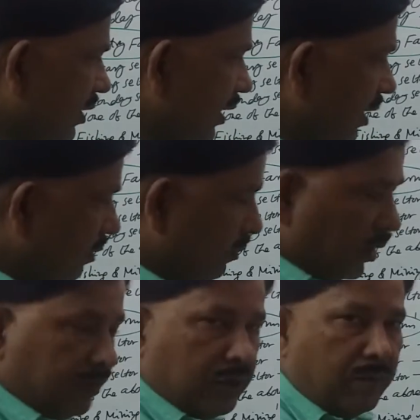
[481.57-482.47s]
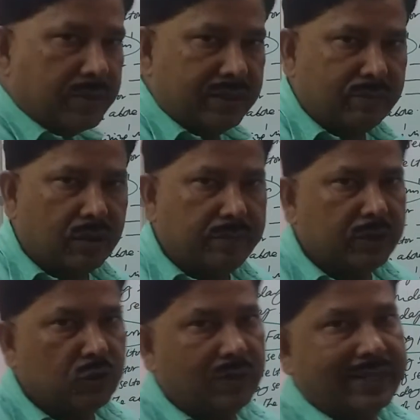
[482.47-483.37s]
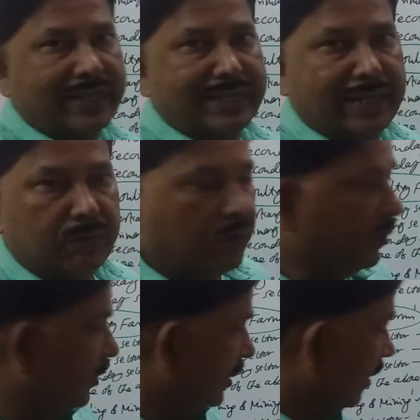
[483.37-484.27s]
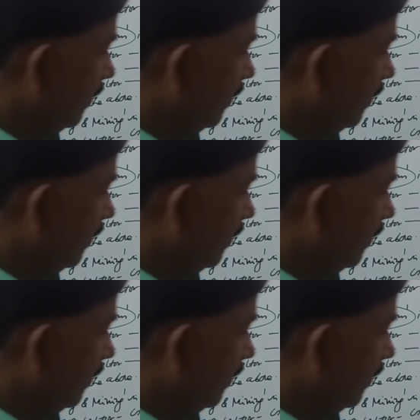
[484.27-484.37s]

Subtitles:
three from the operating profit, you will get net profit.